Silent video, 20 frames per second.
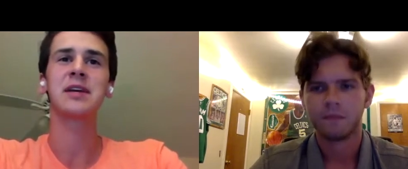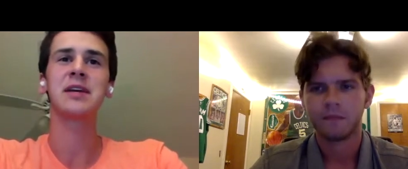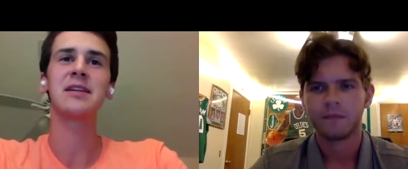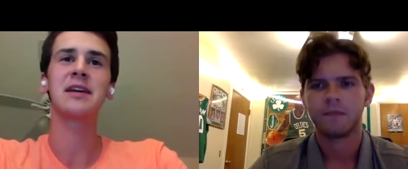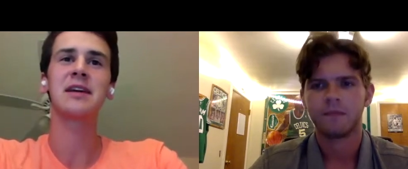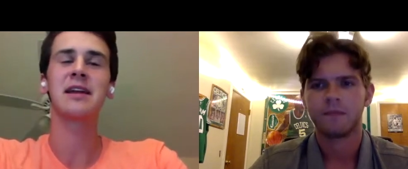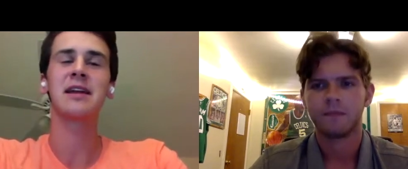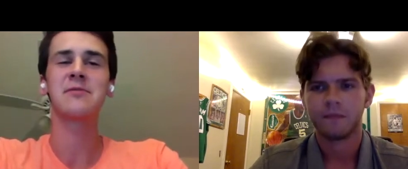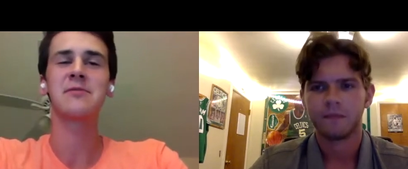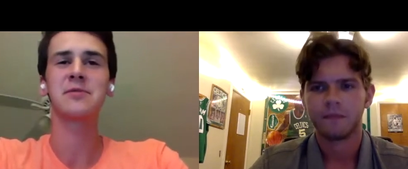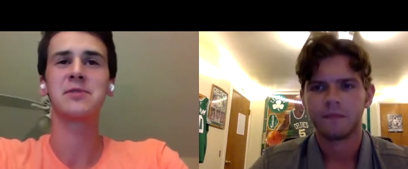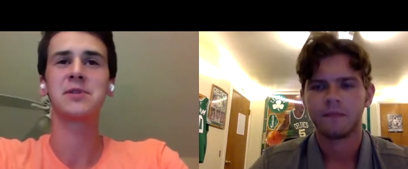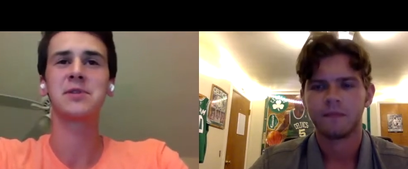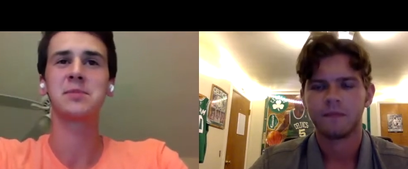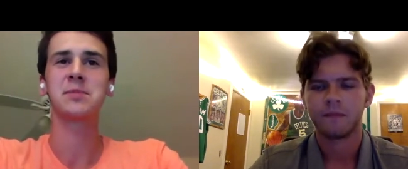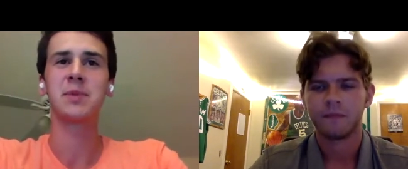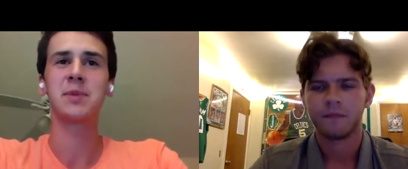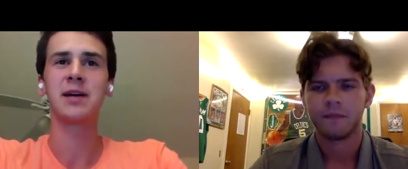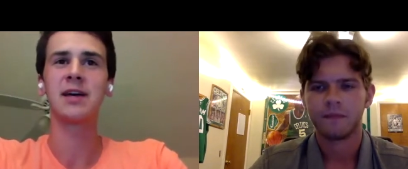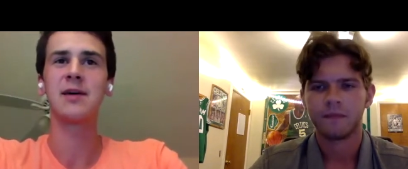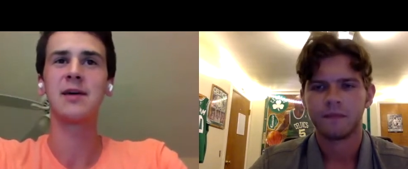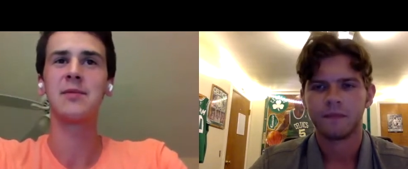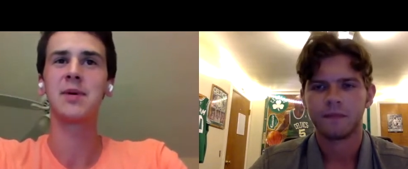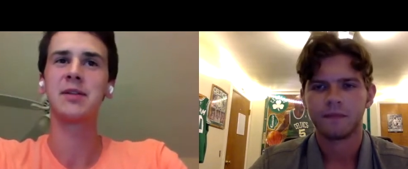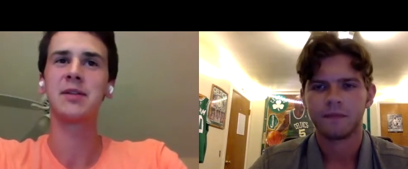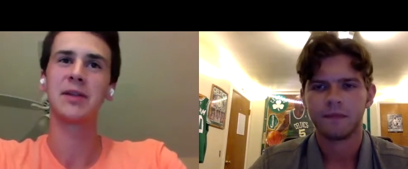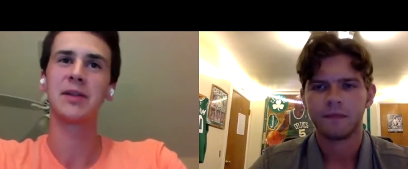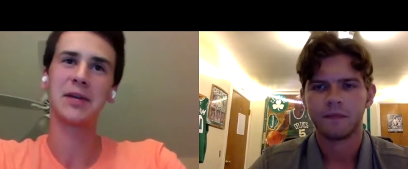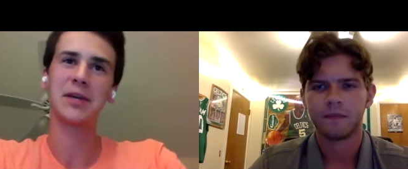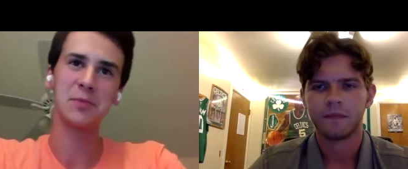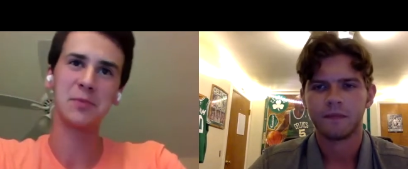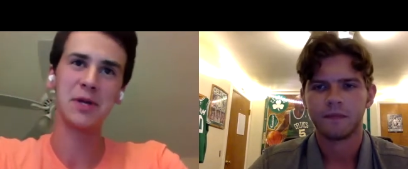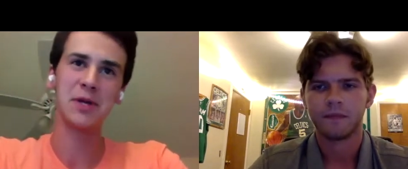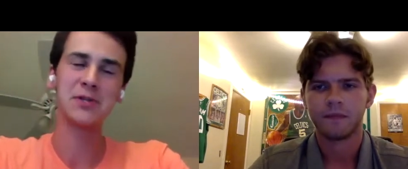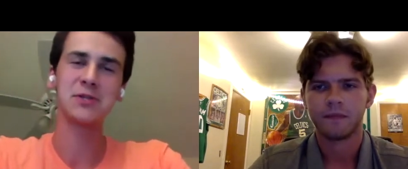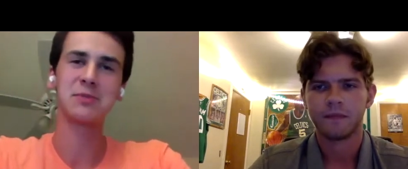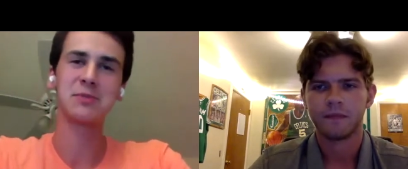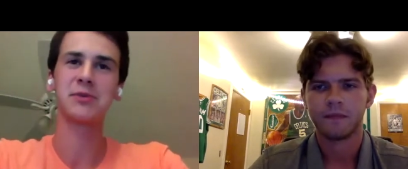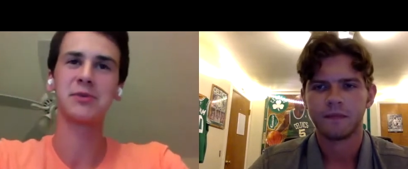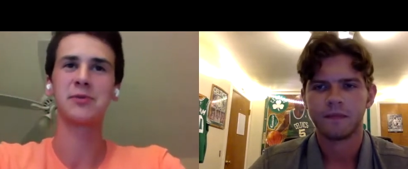Speaker 1: Indiana versus Miami, like you
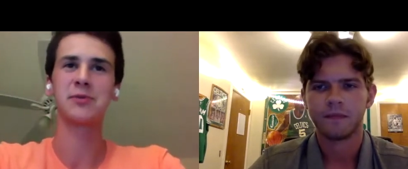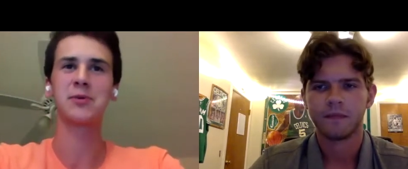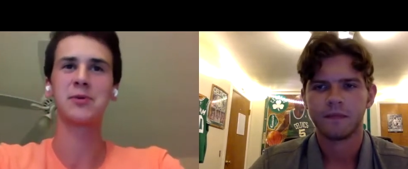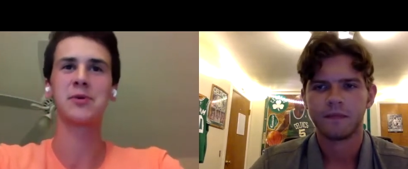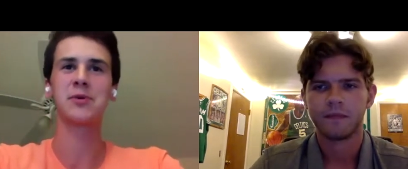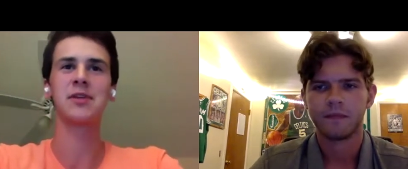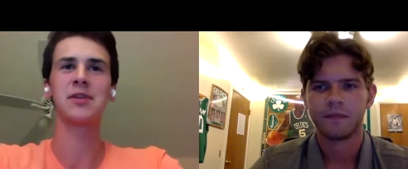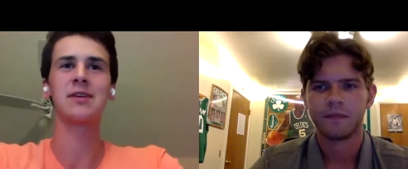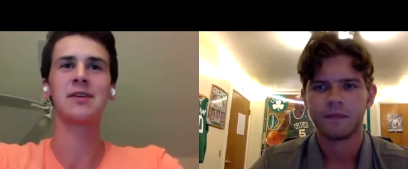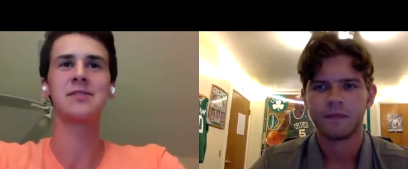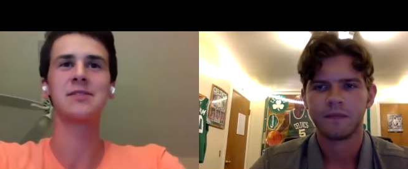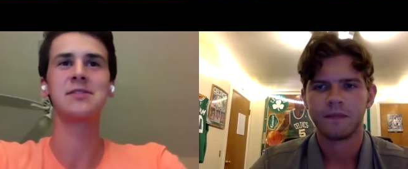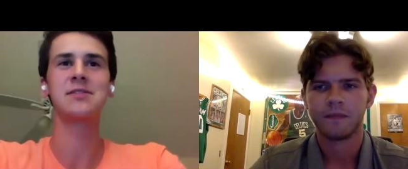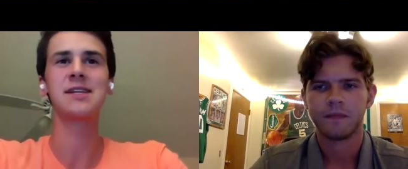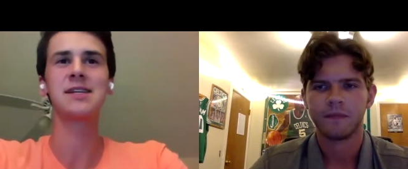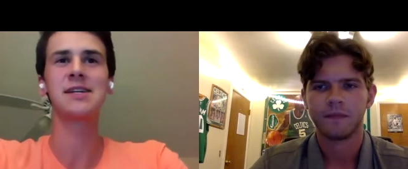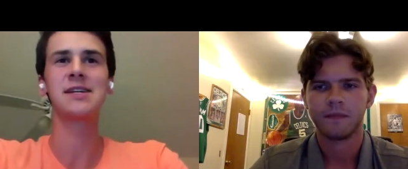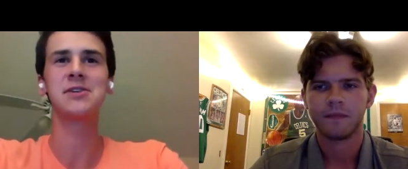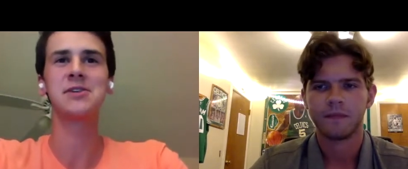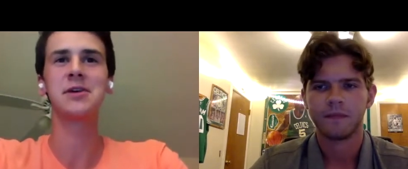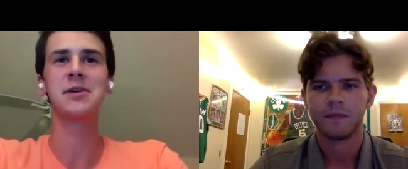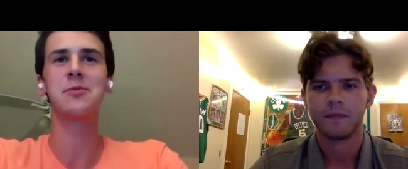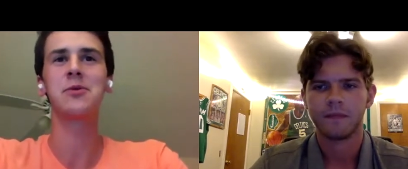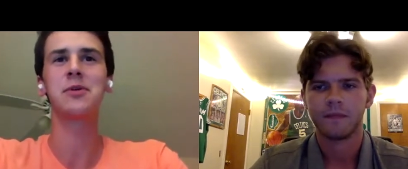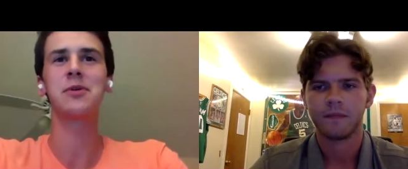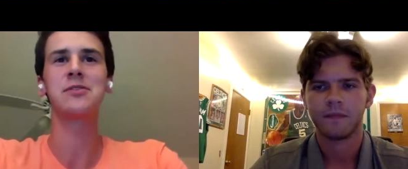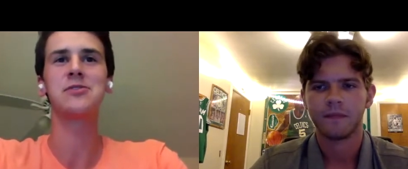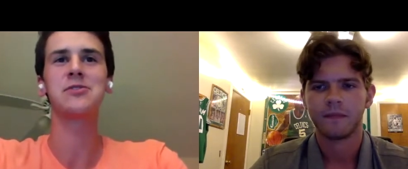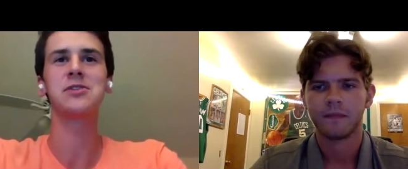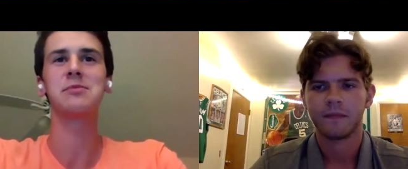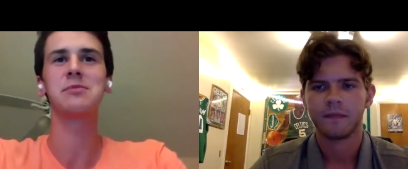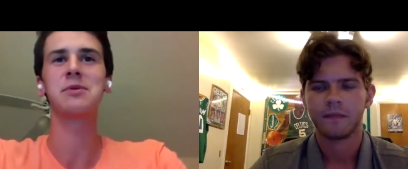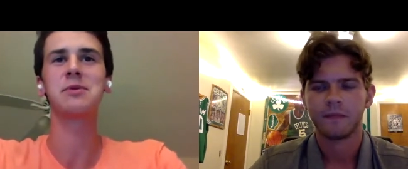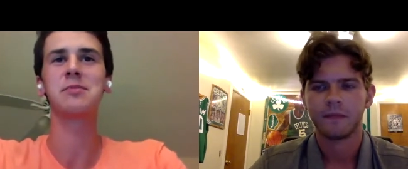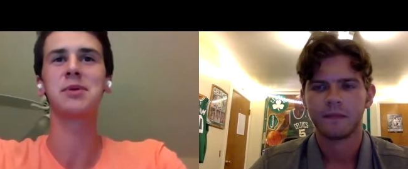mentioned before, the TJ Warren Jimmy